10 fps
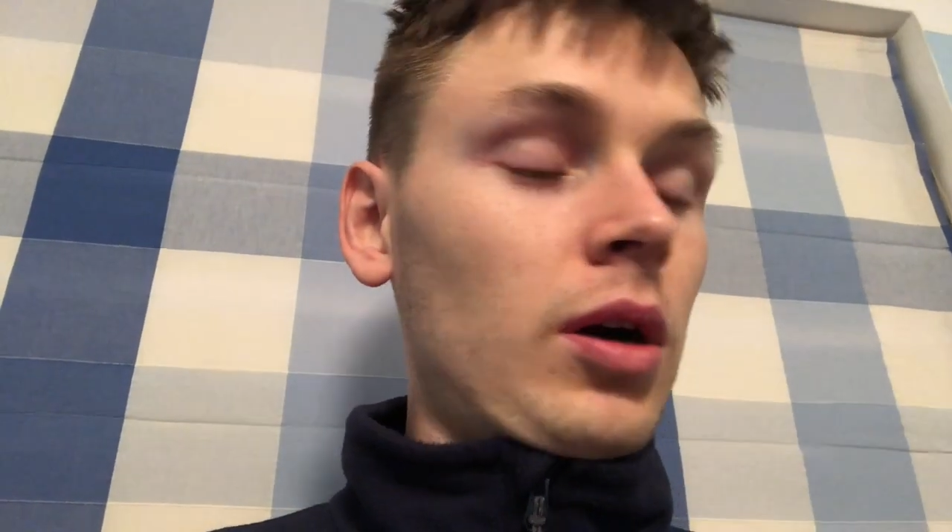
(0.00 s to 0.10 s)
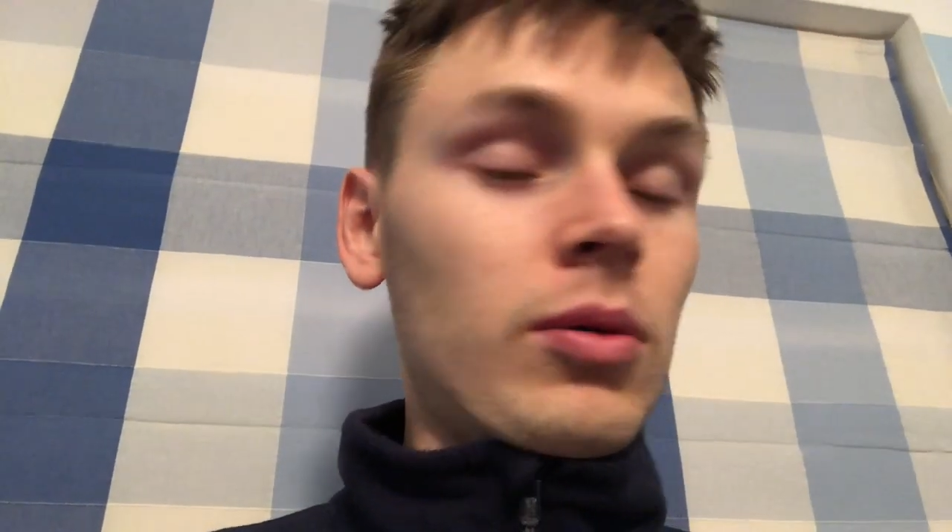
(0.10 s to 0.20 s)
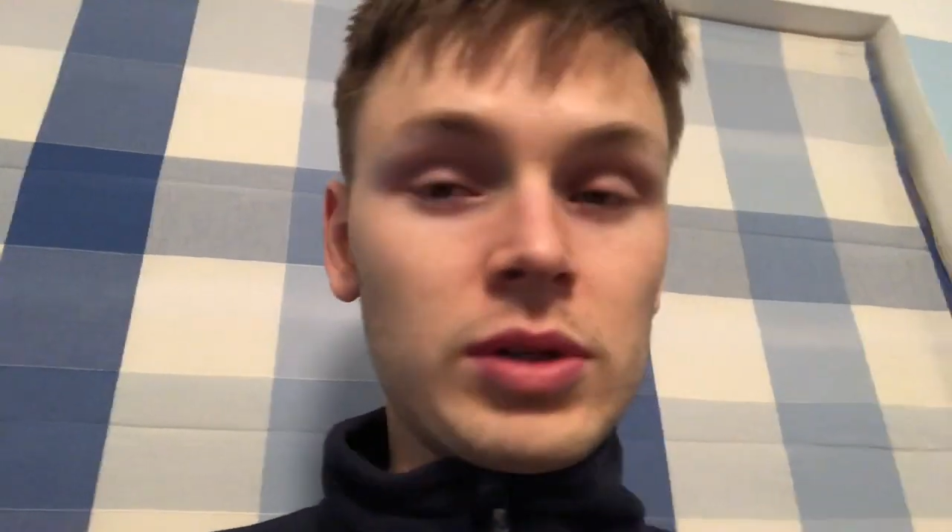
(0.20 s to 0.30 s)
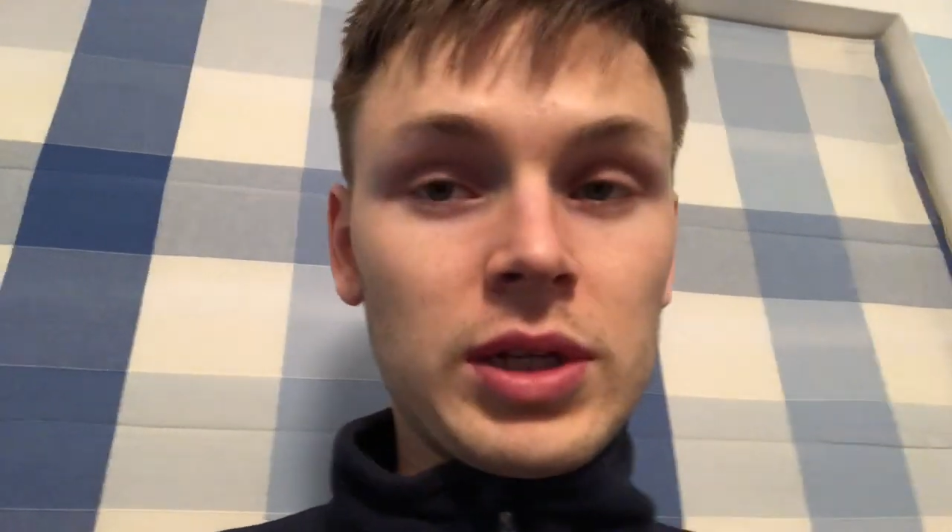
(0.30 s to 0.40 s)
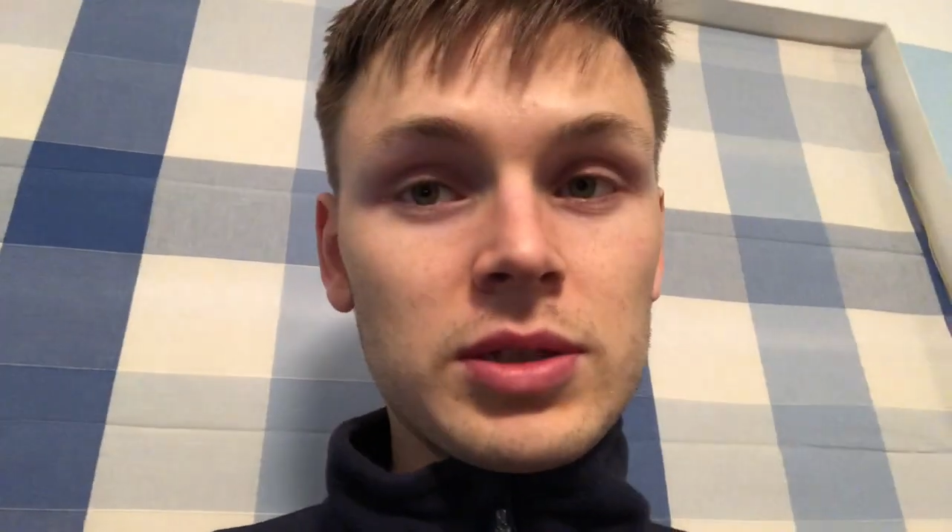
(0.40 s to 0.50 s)

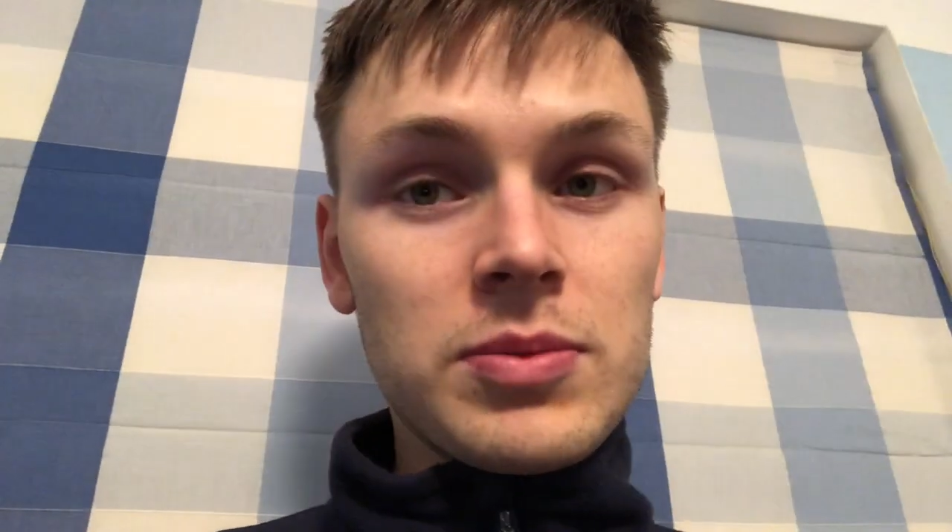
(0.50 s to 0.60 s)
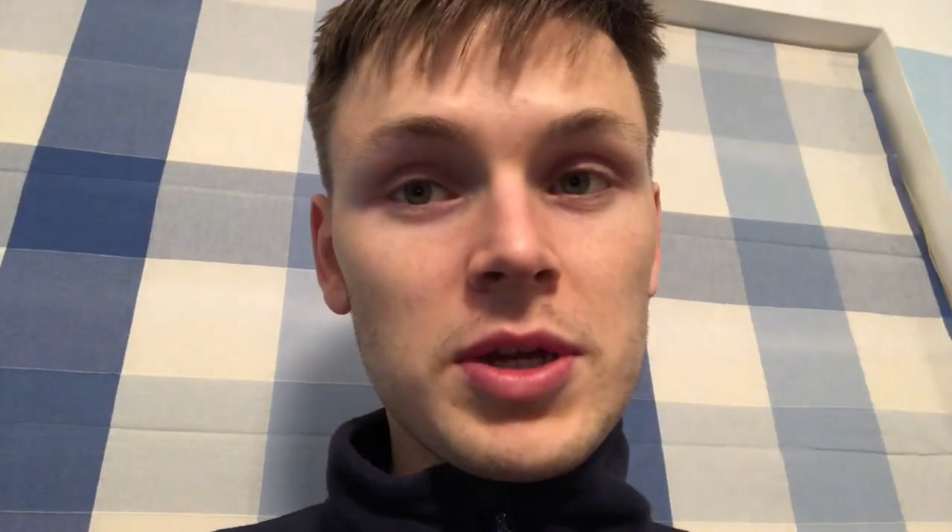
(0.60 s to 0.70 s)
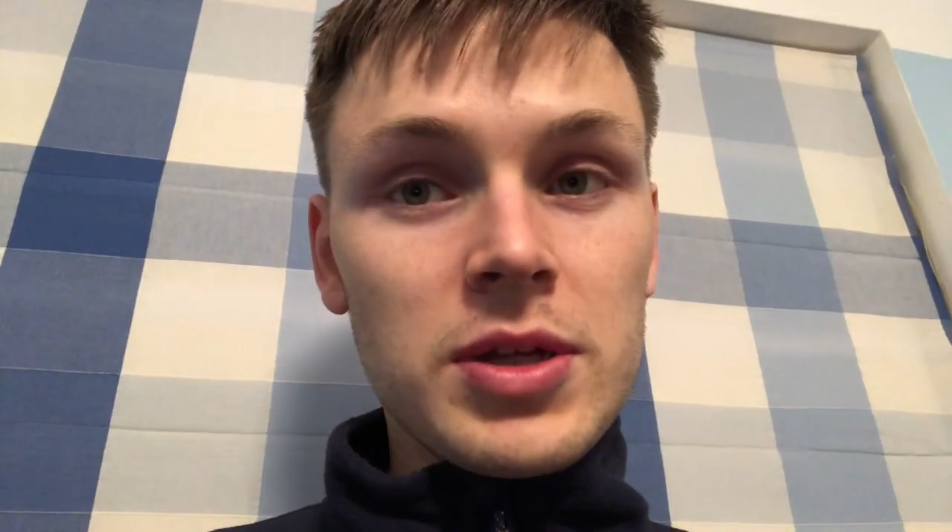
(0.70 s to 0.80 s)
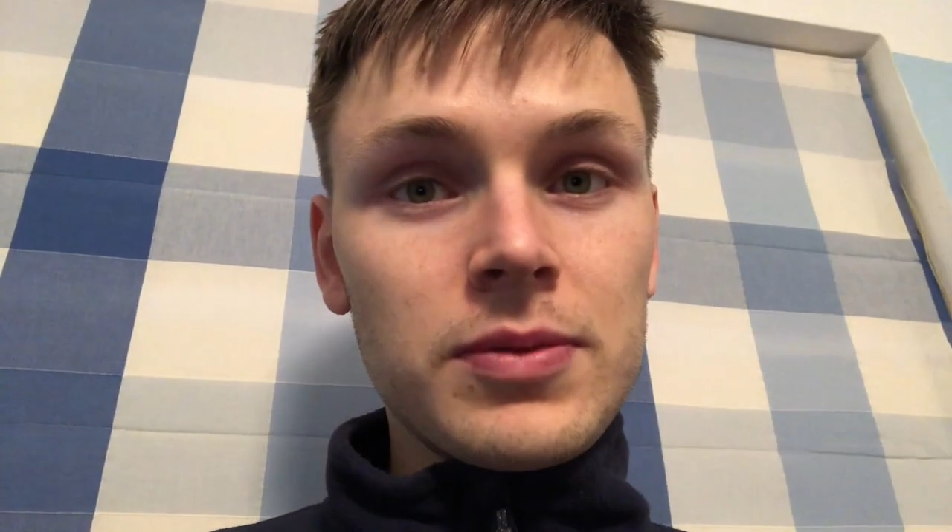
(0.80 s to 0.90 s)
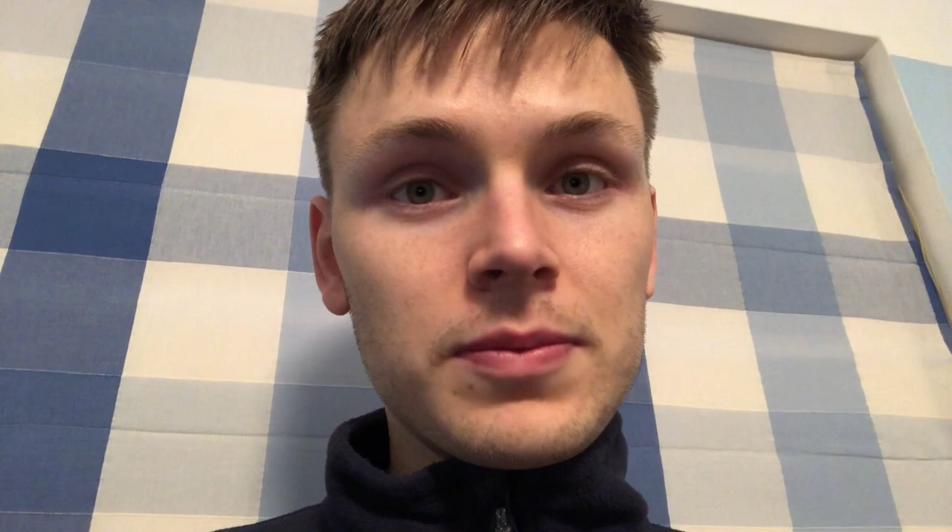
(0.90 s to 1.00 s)
I'm going to get to
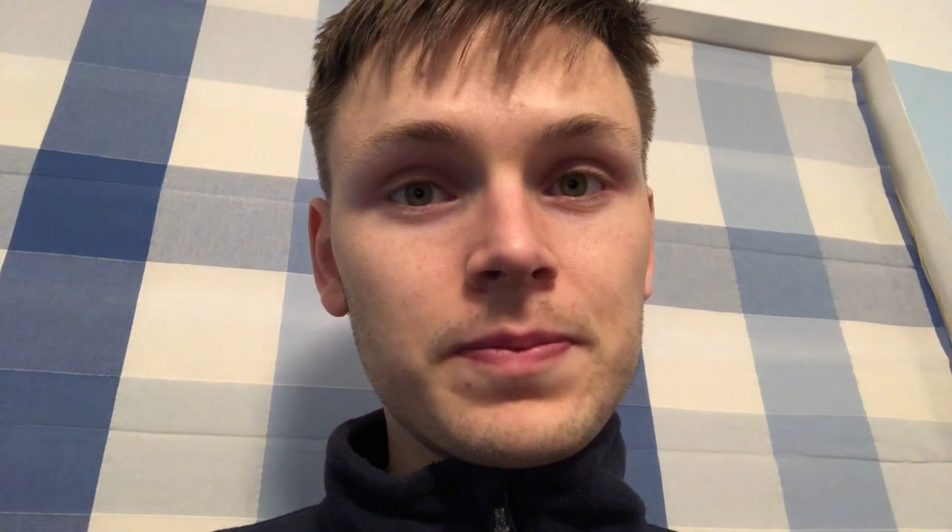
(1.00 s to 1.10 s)
bed.